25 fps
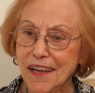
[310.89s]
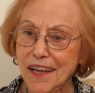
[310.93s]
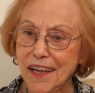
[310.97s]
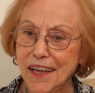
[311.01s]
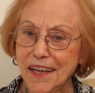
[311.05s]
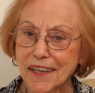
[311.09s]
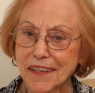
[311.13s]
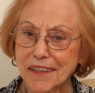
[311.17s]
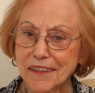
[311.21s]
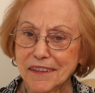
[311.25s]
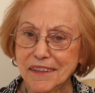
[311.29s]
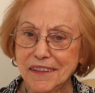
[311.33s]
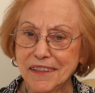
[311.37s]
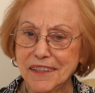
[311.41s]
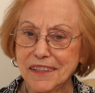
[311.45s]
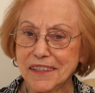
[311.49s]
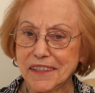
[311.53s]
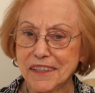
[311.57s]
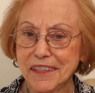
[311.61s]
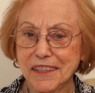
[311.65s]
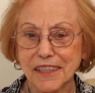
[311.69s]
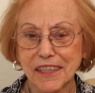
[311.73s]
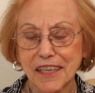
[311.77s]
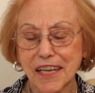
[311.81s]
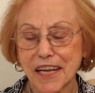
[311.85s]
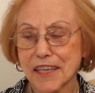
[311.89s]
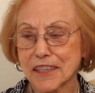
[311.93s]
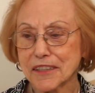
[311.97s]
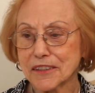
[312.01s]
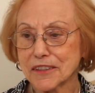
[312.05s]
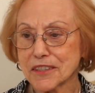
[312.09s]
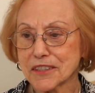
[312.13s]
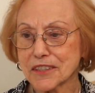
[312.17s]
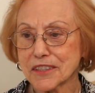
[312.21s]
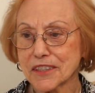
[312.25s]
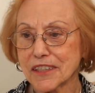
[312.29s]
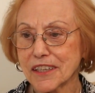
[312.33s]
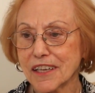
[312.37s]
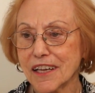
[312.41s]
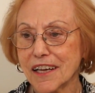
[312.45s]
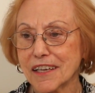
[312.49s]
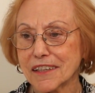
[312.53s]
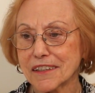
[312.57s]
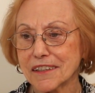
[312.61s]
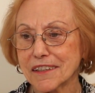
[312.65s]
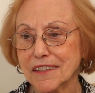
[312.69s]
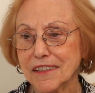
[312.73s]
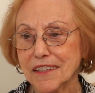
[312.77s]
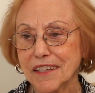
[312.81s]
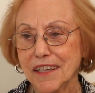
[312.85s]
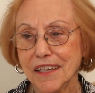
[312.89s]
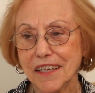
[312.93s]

and he liked us a lot.